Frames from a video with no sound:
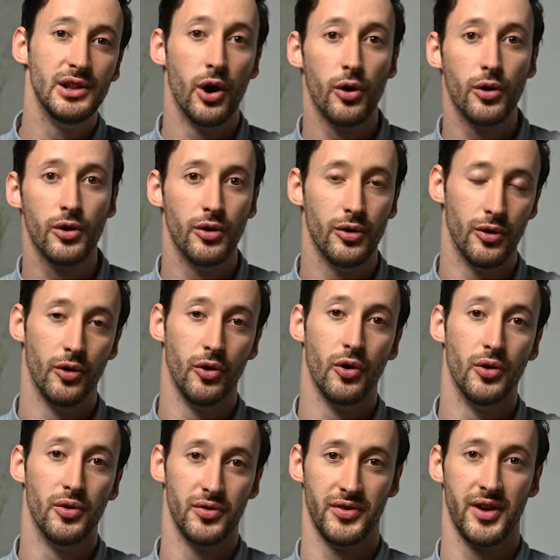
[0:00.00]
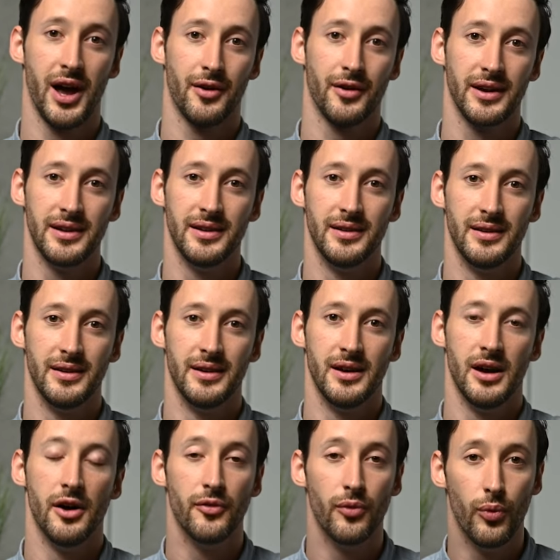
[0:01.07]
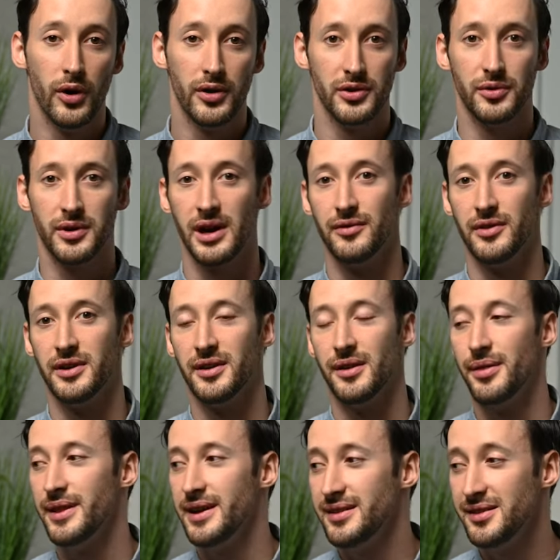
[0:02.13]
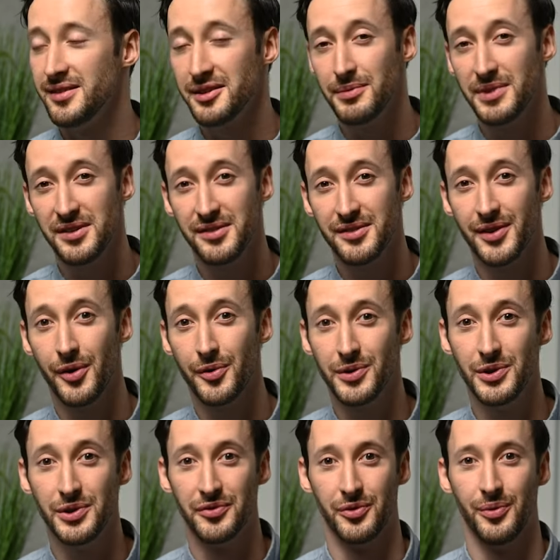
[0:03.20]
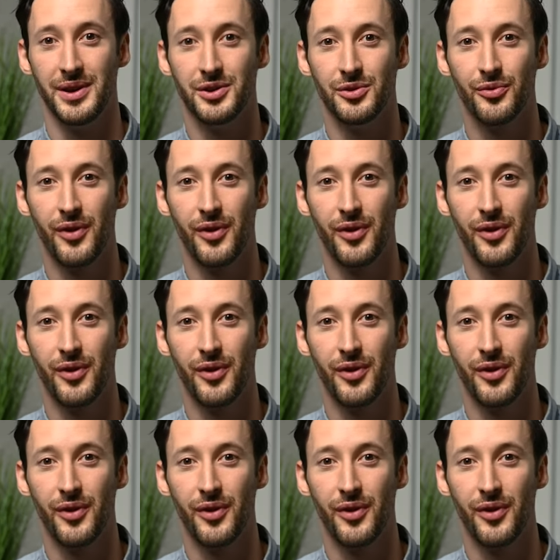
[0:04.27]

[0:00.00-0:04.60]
log or diary of what you covered. This is going to be so useful when you're